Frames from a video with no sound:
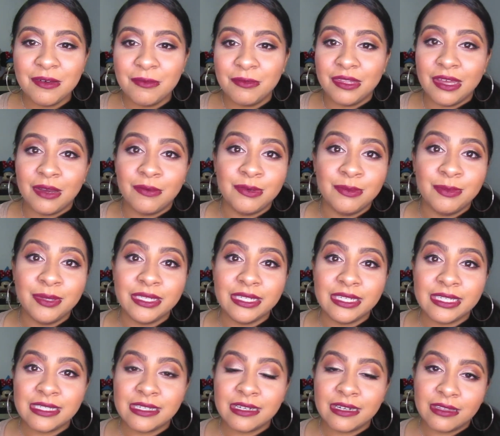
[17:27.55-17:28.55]
That will be
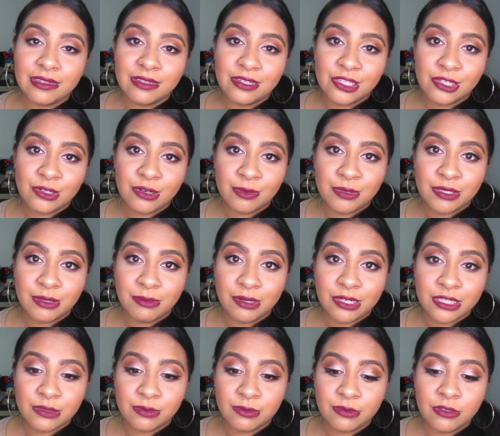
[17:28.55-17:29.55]
listed in the description
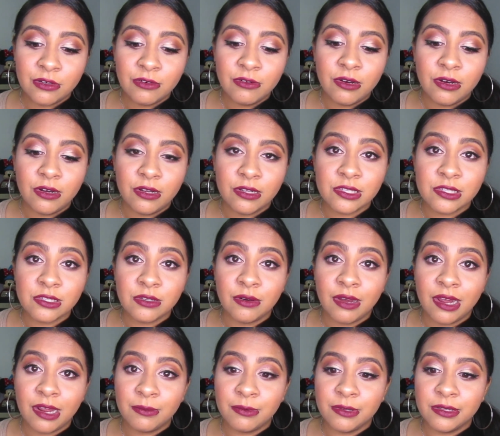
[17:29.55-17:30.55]
box below. Also,
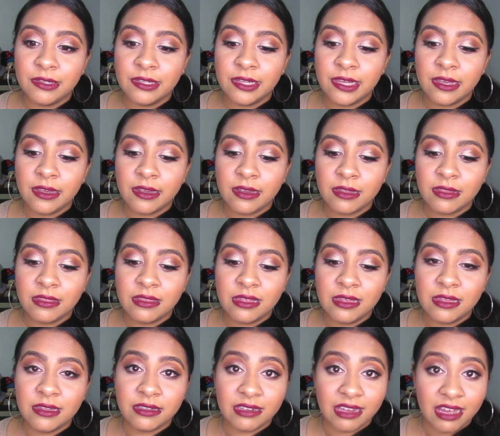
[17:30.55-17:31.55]
I will link
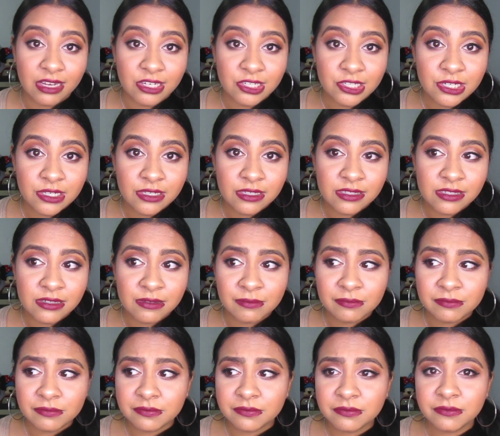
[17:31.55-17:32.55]
the lashes
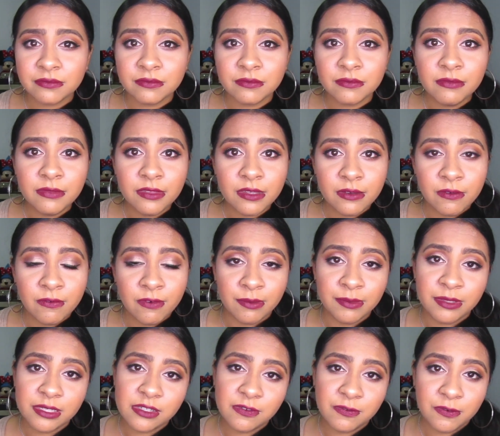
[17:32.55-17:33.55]

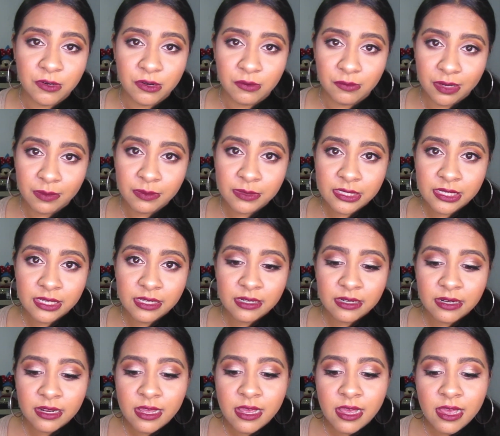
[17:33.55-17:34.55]
from the Sephora
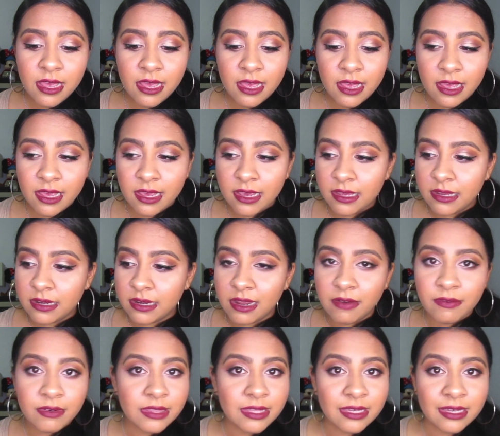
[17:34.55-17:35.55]
website and
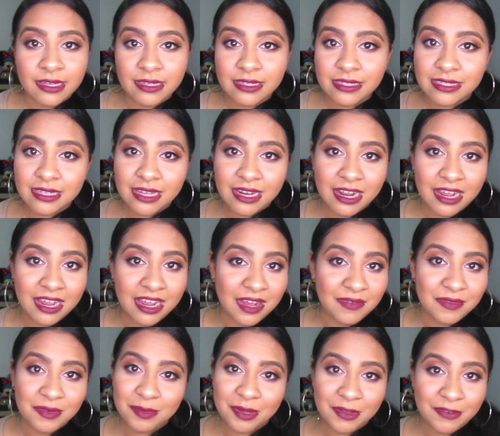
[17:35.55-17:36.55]
everything else that I
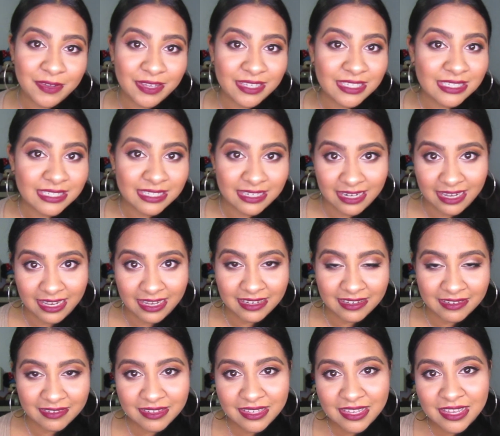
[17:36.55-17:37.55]
have on my face
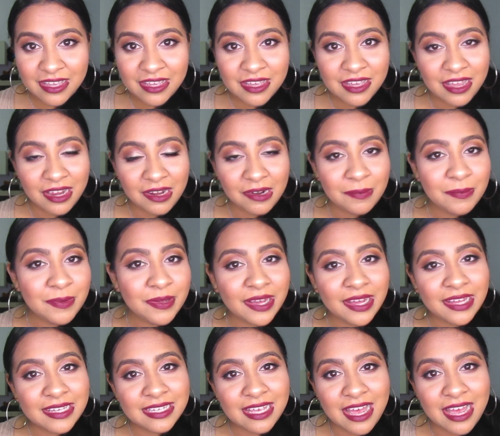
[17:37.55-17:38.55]
today. I hope you
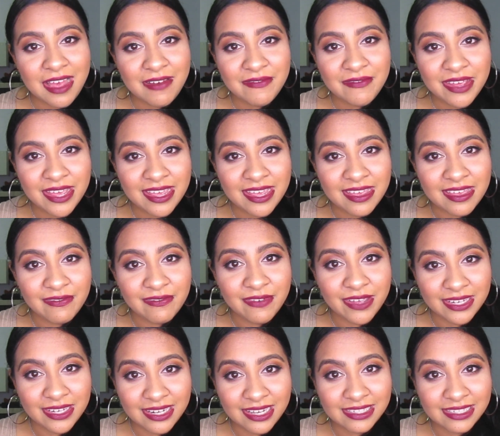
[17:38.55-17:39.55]
guys have a
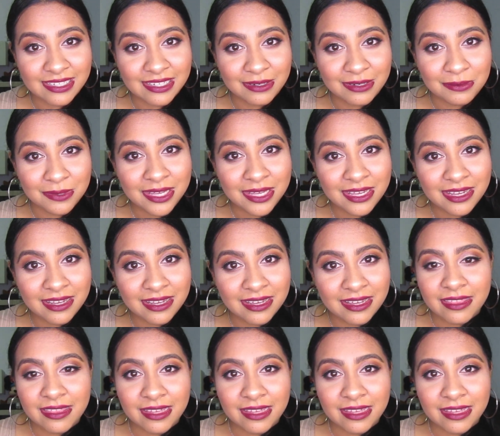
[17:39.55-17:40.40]
fantastic week.